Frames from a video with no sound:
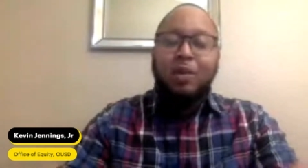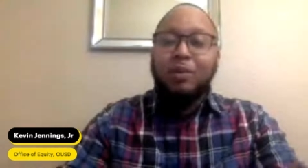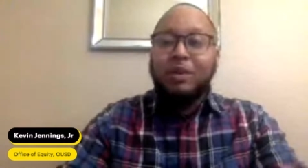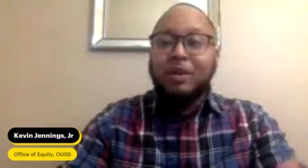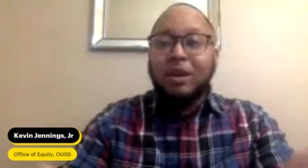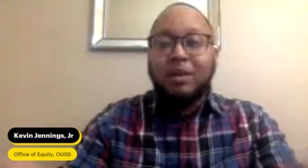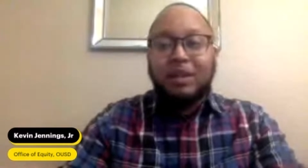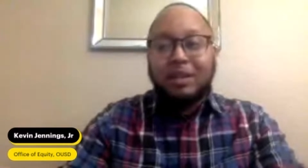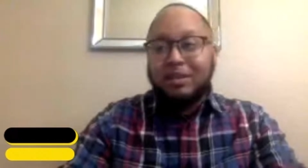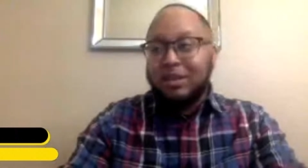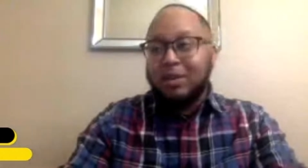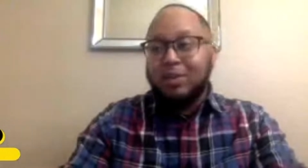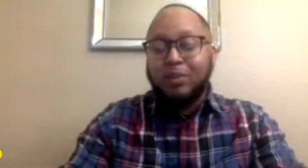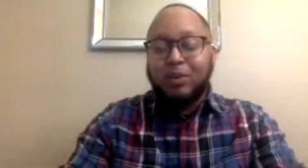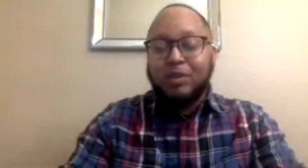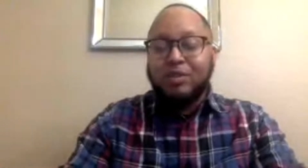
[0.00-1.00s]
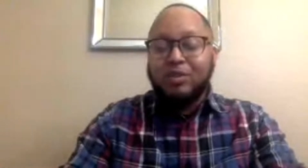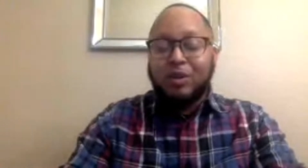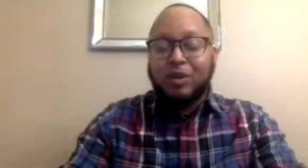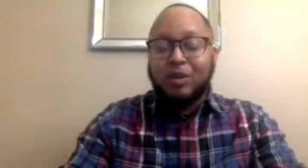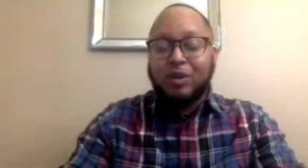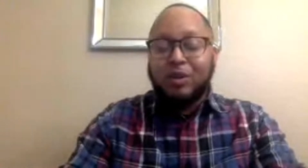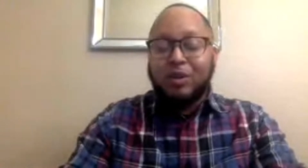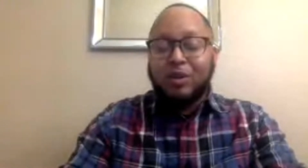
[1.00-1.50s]
We know that they're important to
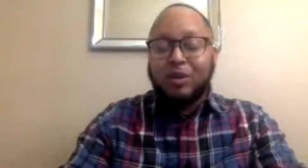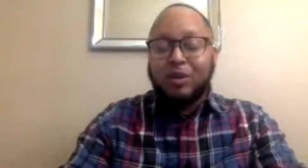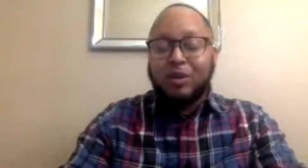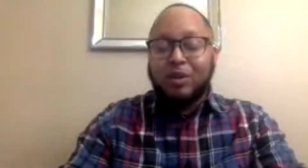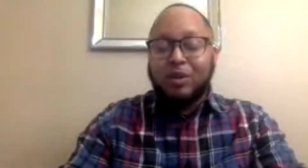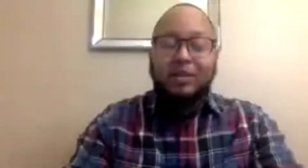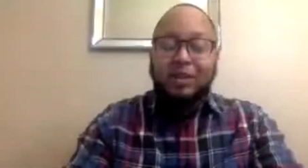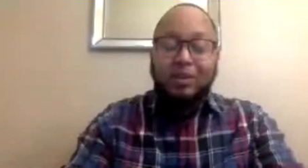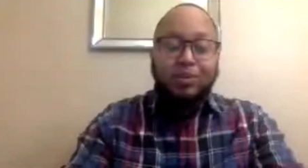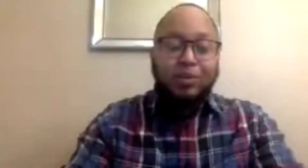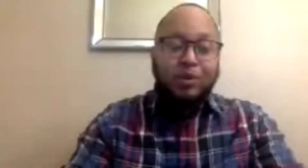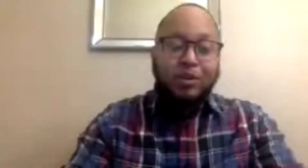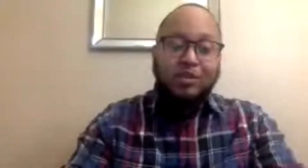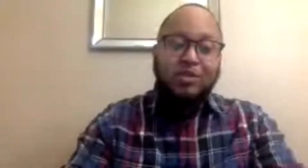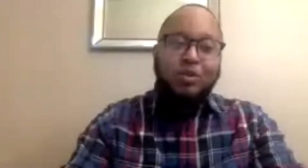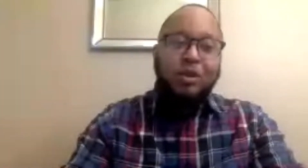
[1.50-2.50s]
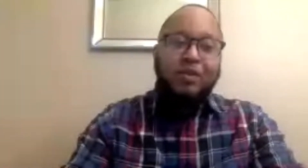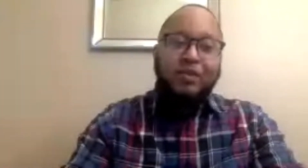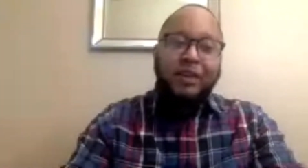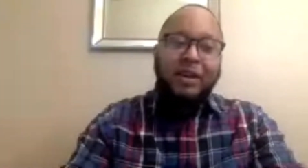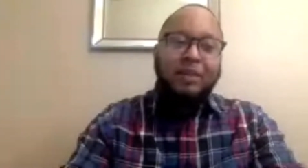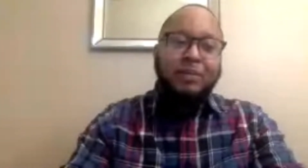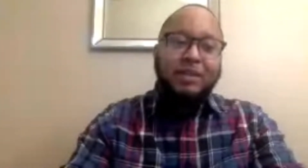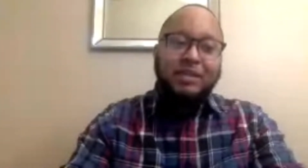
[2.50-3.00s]
our students. We know that they're important to our
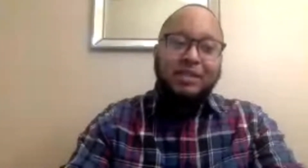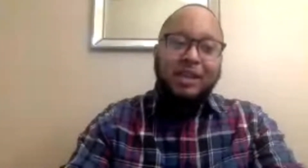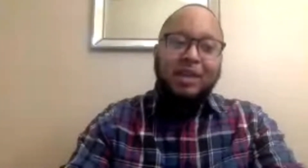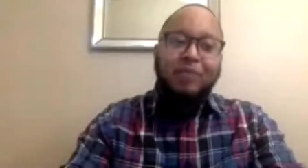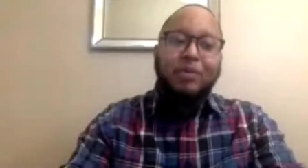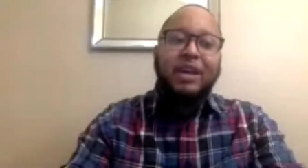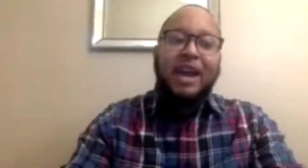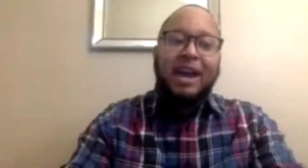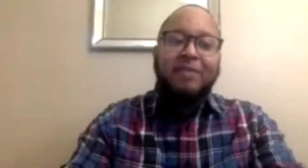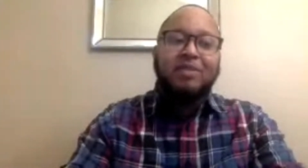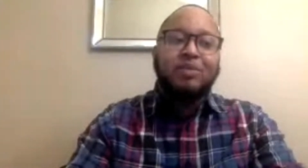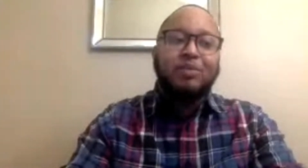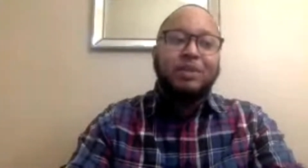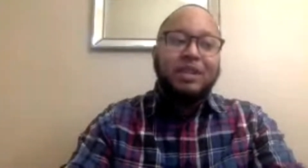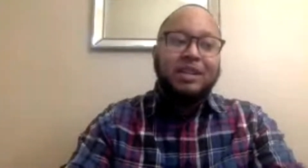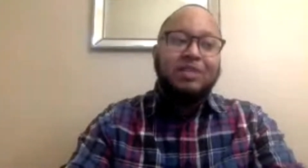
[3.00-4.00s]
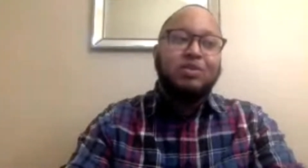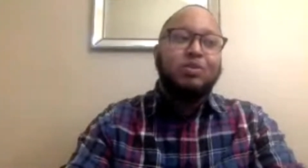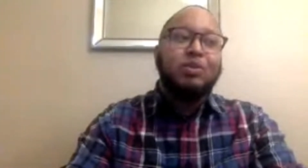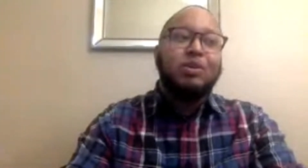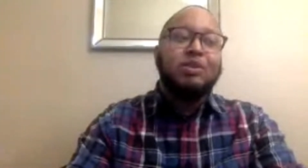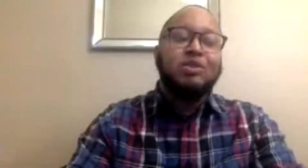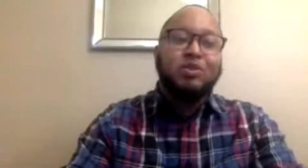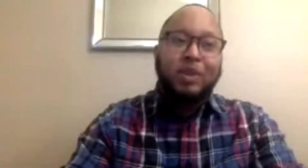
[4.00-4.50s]
families, and we have to begin
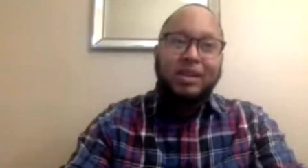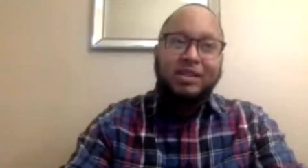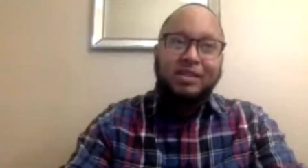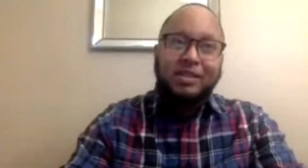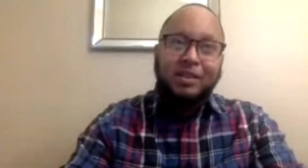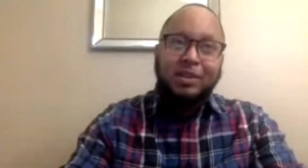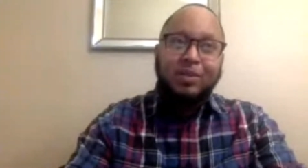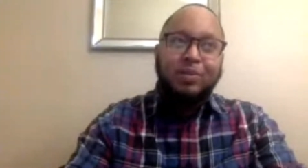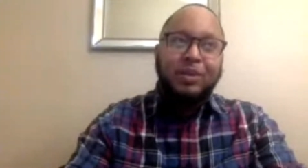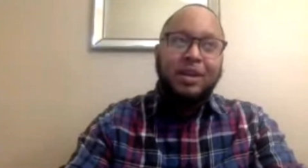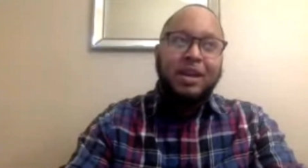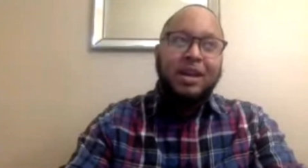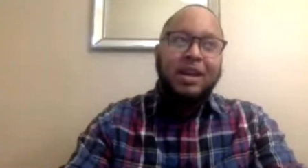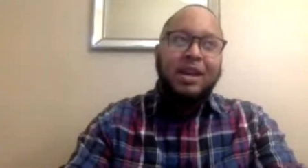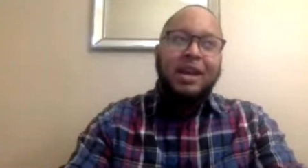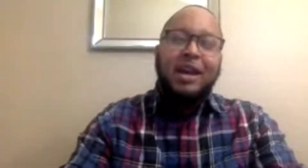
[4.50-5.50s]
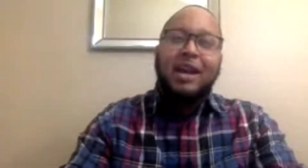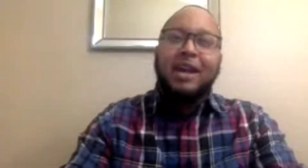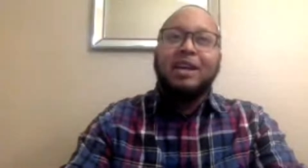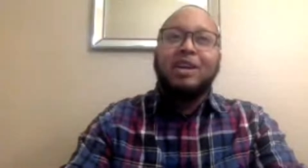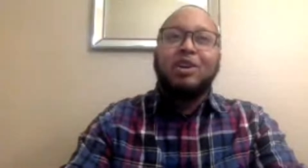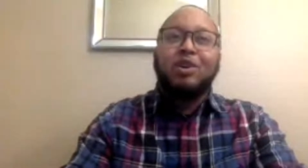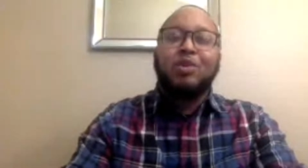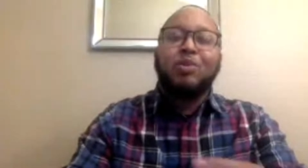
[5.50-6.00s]
to address them
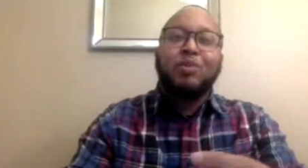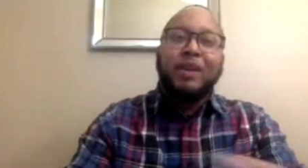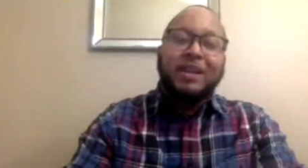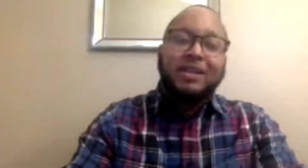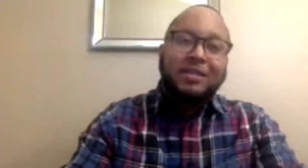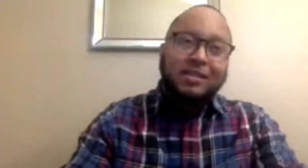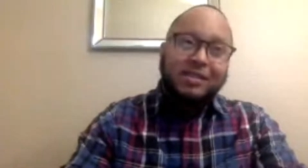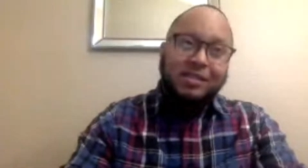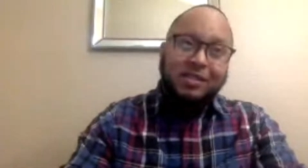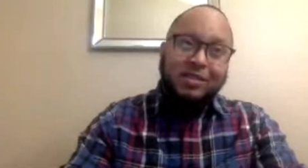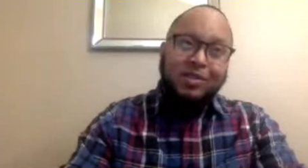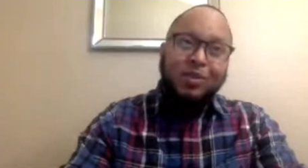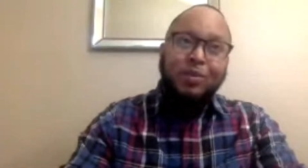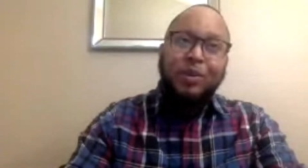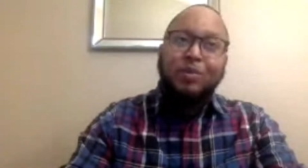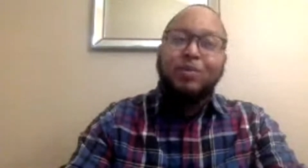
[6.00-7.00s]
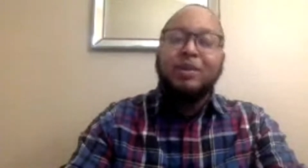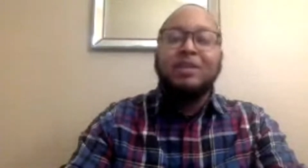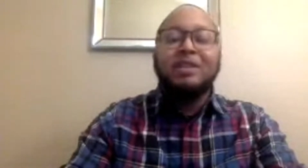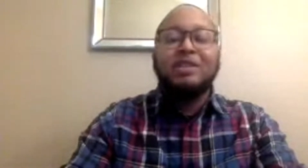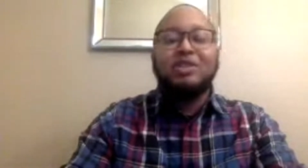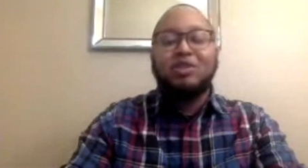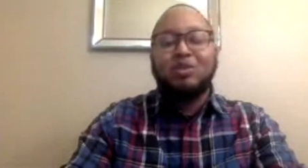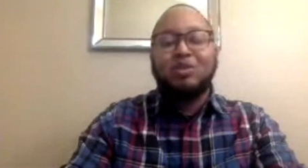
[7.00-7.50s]
and correct the system and
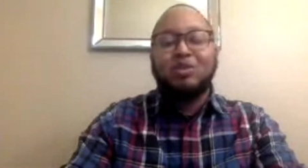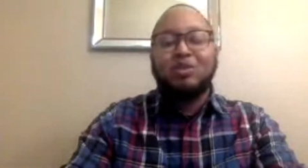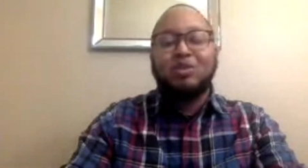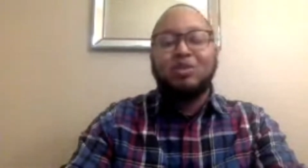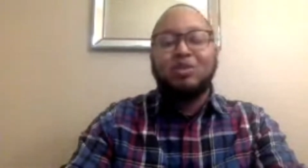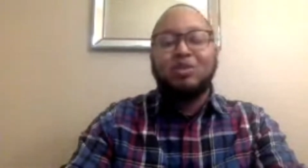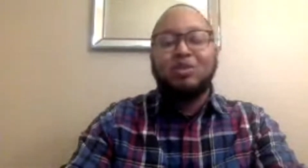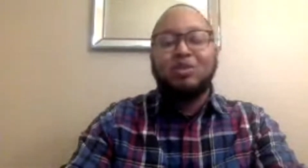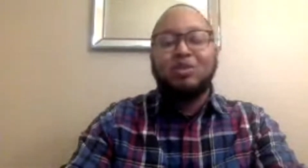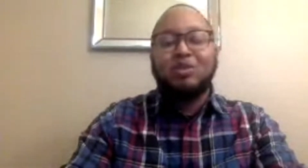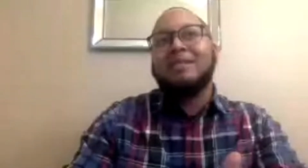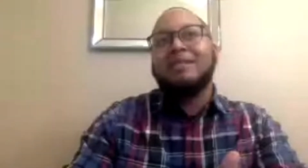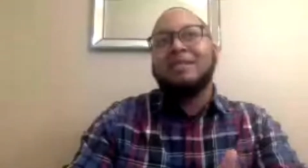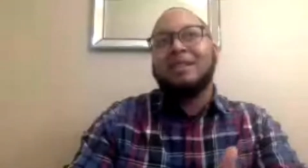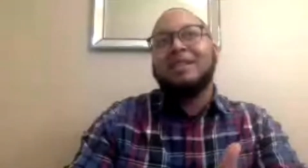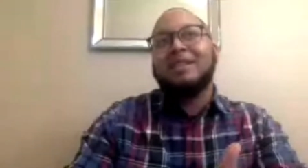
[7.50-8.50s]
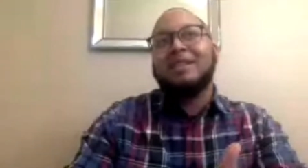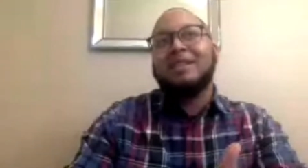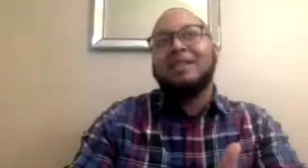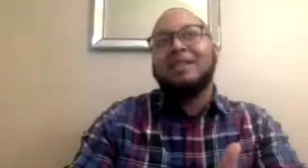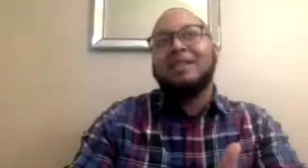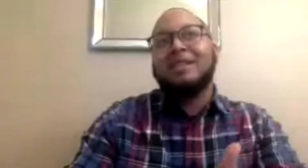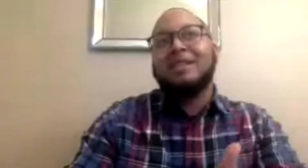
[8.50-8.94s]
really treat the toxic